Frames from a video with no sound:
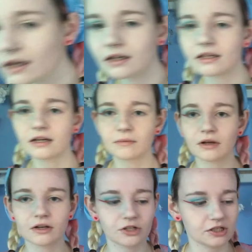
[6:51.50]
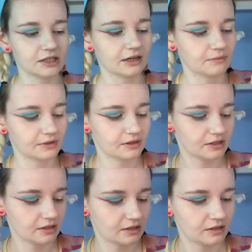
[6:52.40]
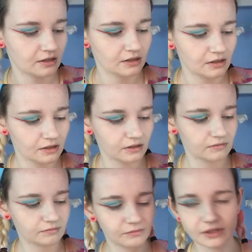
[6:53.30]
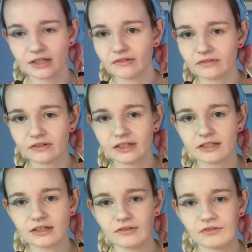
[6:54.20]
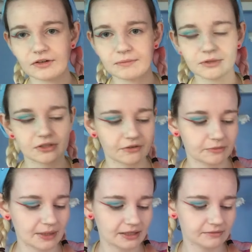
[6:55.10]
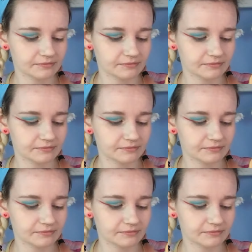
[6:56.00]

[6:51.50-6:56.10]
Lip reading: And then I'm going to just set it with the Infinity from the Zoe's palette.